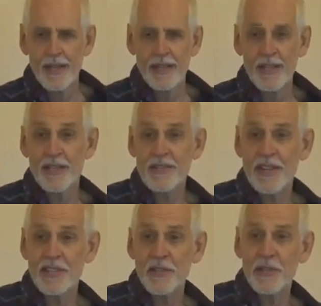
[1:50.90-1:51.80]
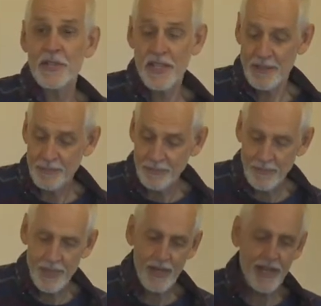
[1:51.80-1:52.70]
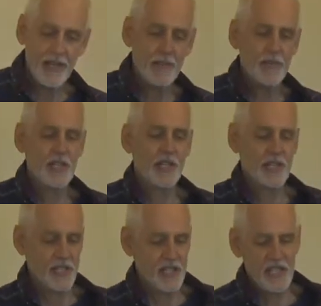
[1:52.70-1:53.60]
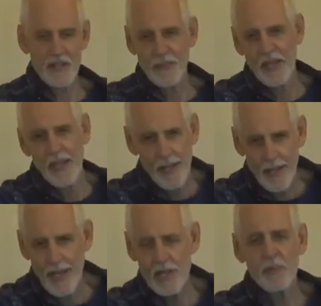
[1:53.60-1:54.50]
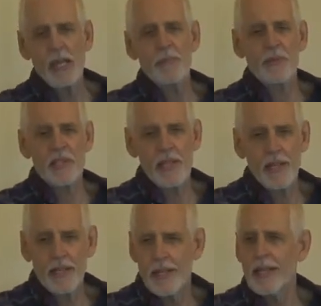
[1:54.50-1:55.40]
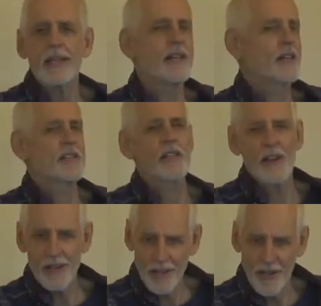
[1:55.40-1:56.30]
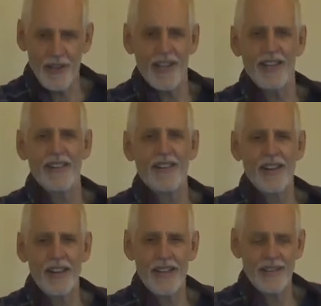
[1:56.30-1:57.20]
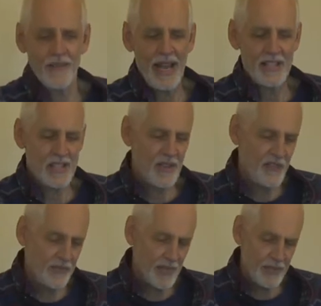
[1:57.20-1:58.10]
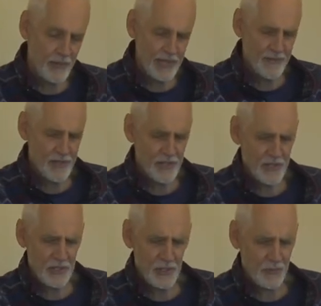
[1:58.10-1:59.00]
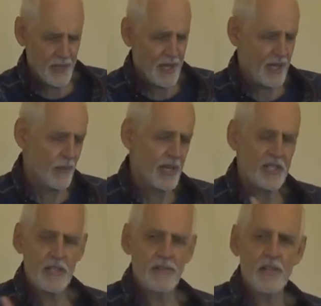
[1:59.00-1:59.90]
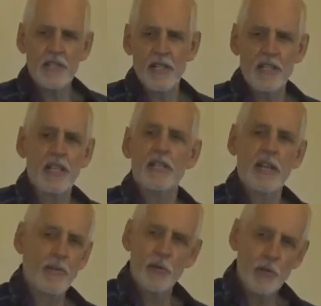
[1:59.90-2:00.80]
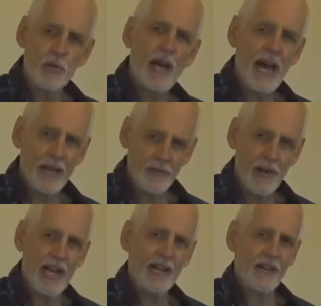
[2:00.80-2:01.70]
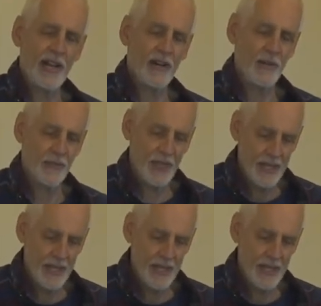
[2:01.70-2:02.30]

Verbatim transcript: Yeah, right, true, isn't it? Now here comes Jesus. And the people said, He is ugly, right? Isaiah 53, verse 2. Uh, the rest of the verse says, He is a root out of dry ground.